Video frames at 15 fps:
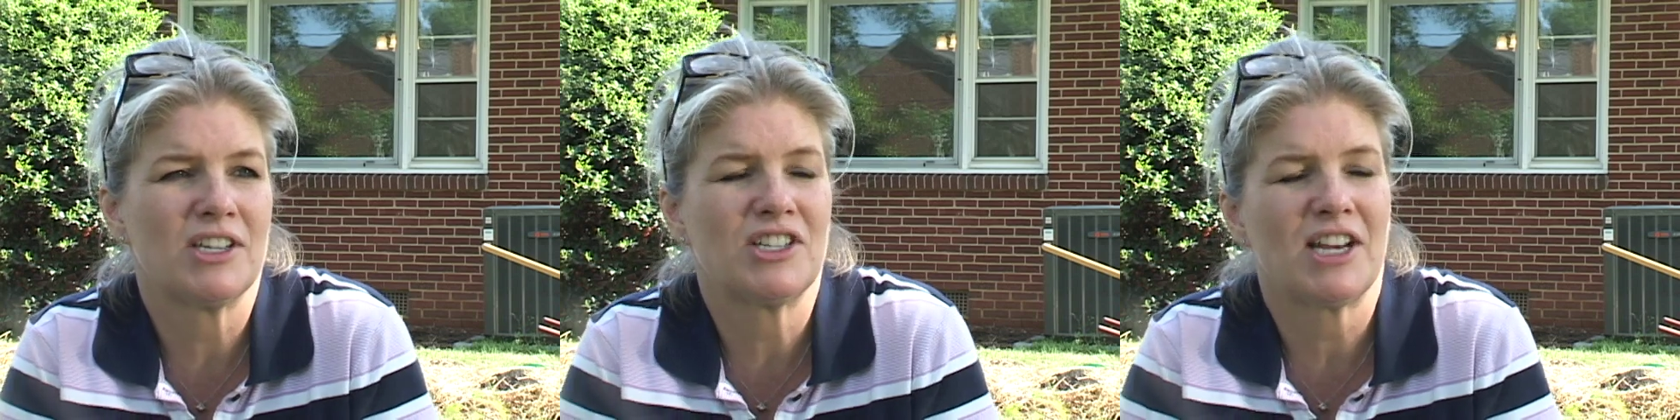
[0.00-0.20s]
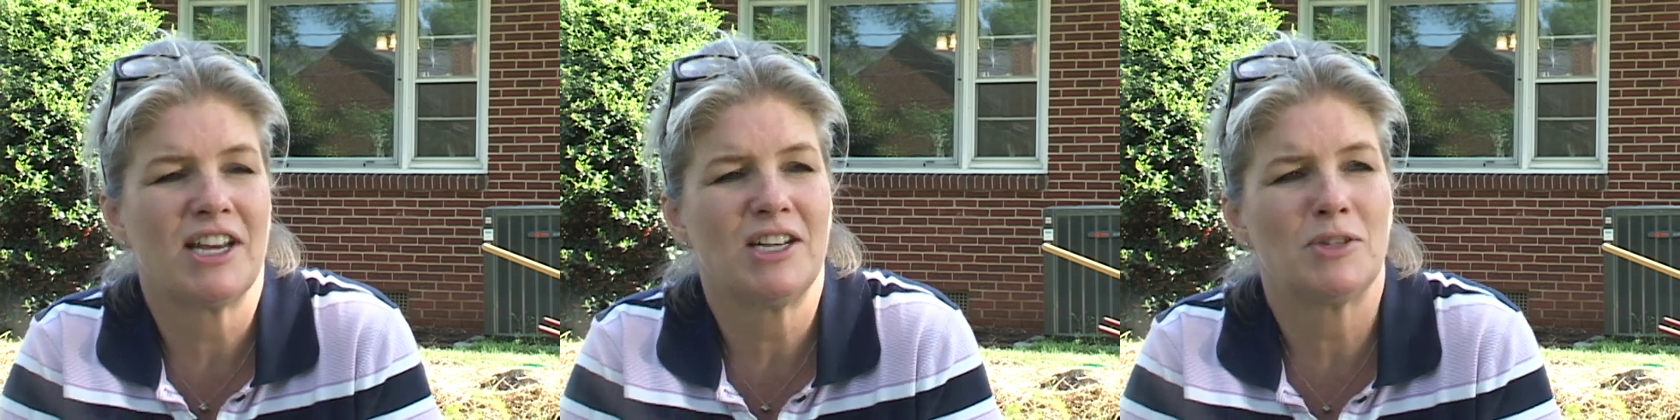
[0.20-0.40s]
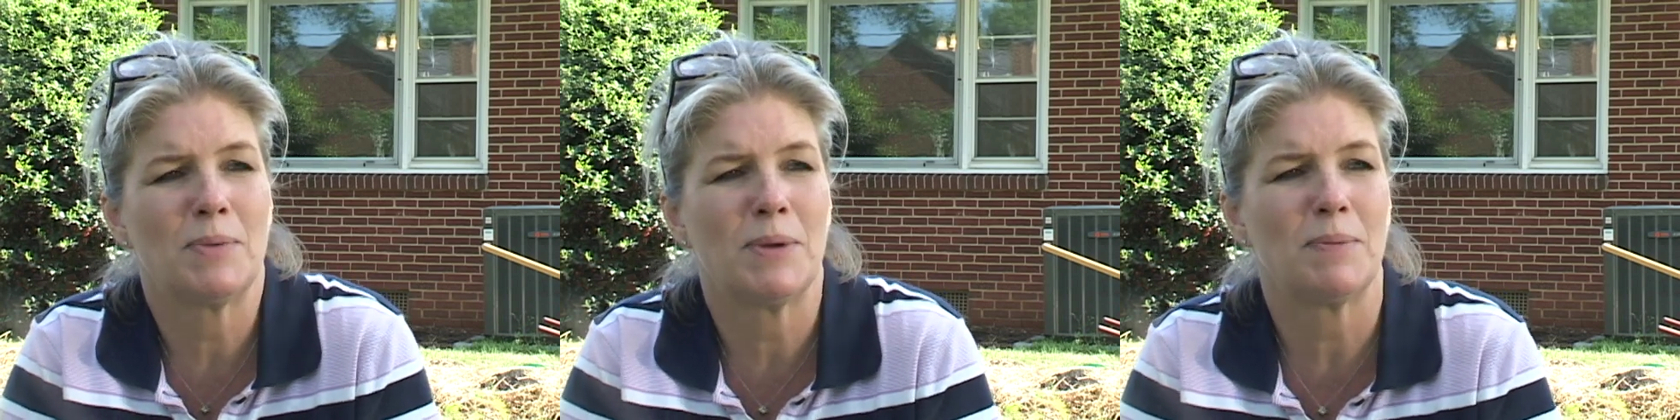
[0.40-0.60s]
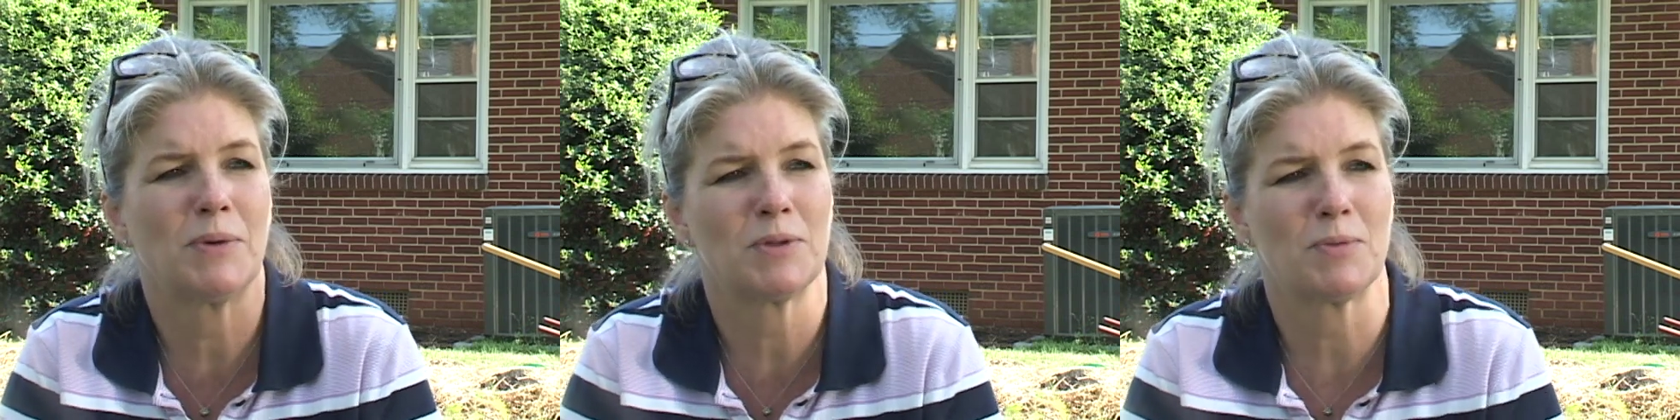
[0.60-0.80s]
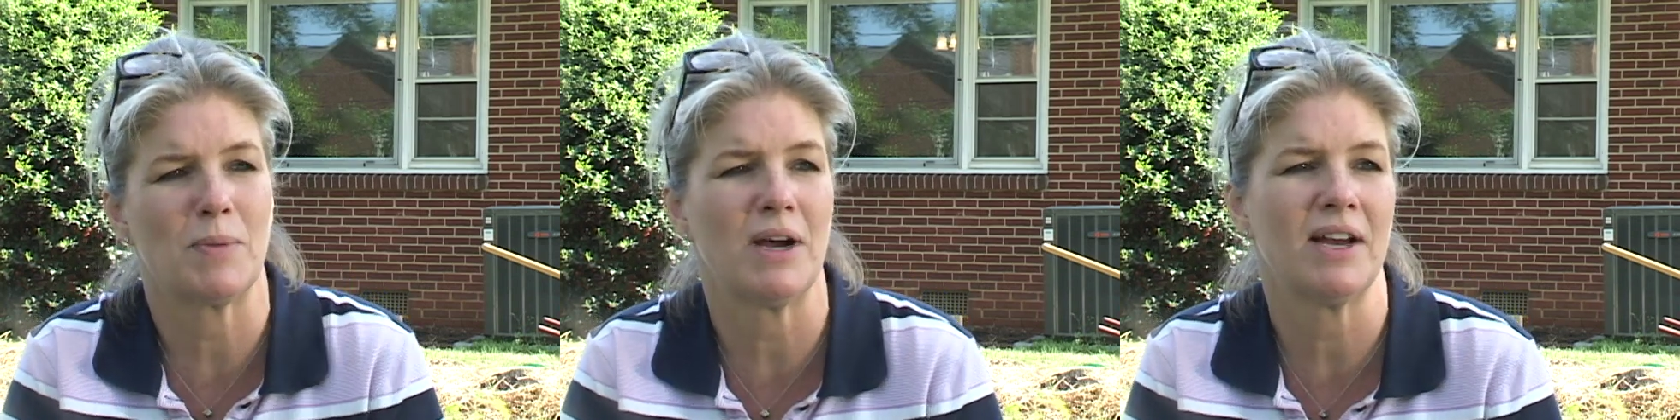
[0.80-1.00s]
change
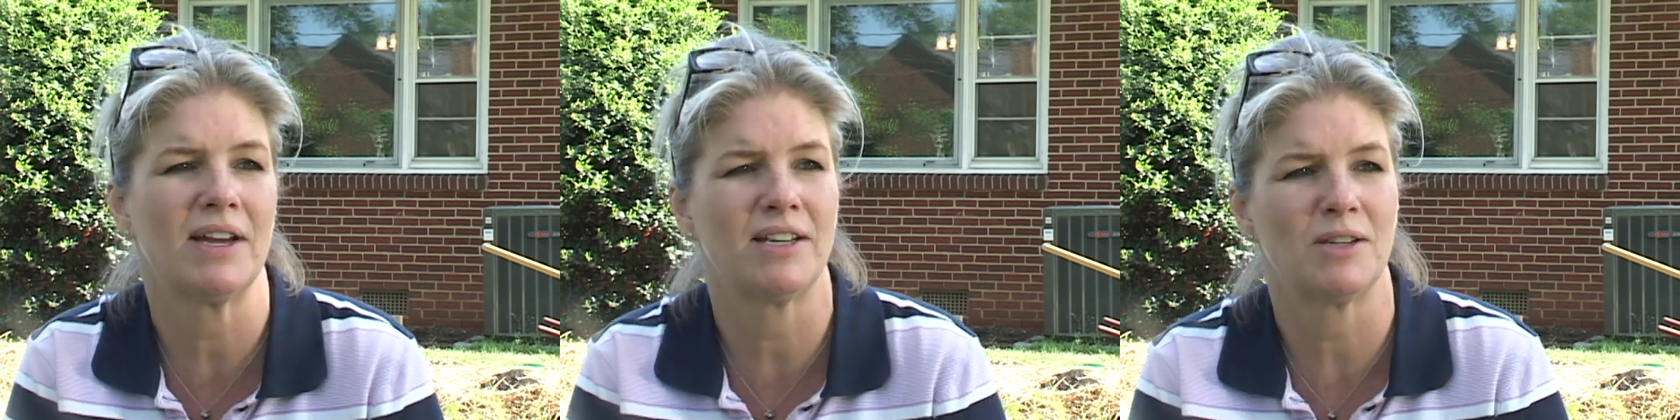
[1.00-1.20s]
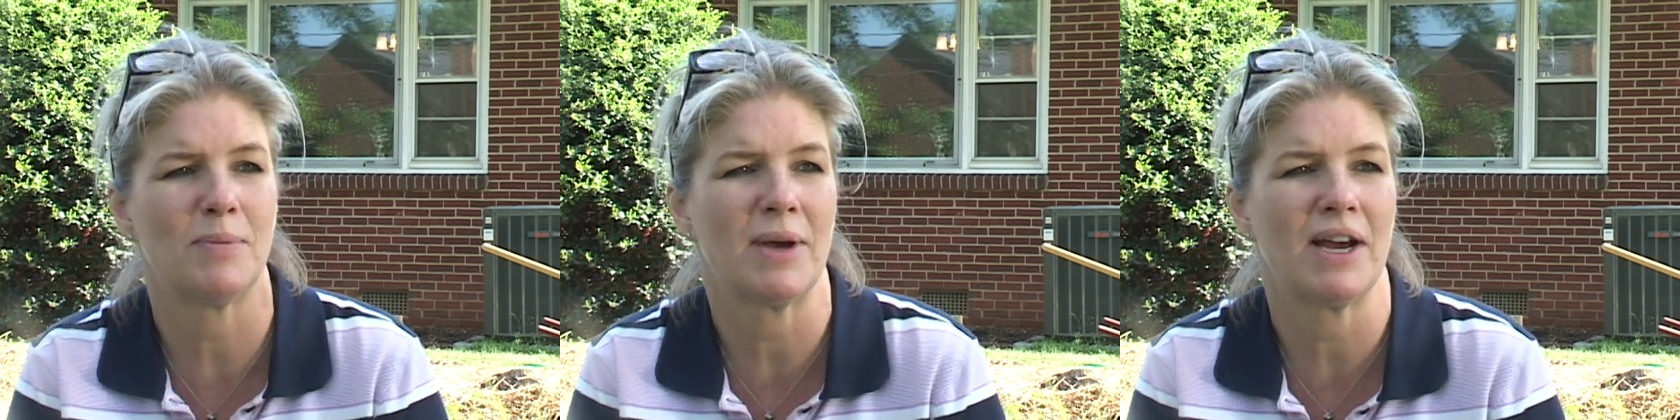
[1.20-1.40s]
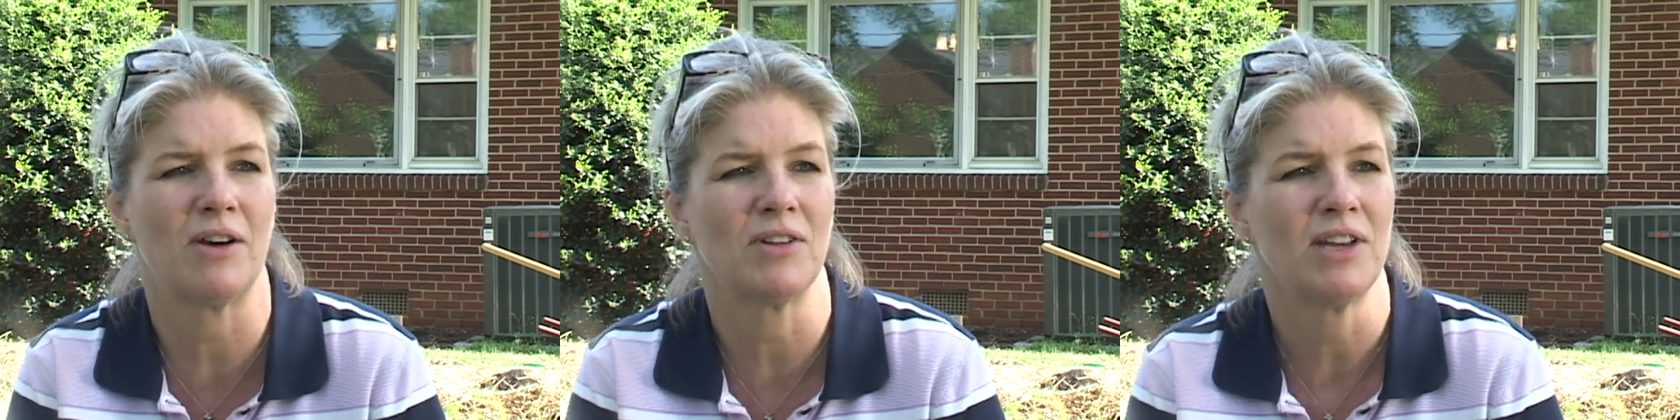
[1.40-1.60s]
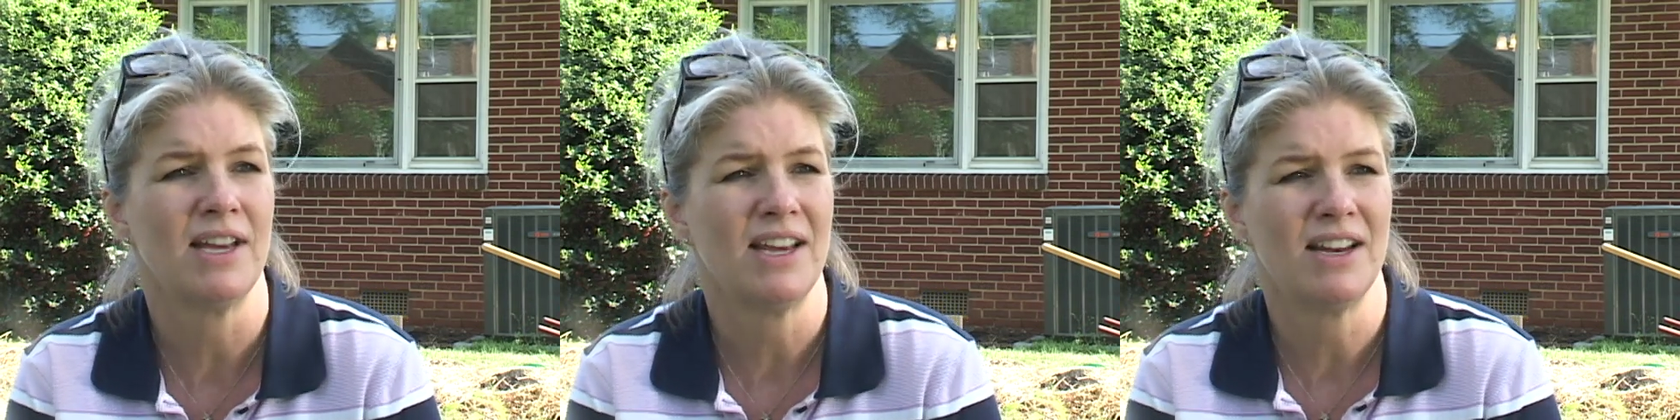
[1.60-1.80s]
people's mind about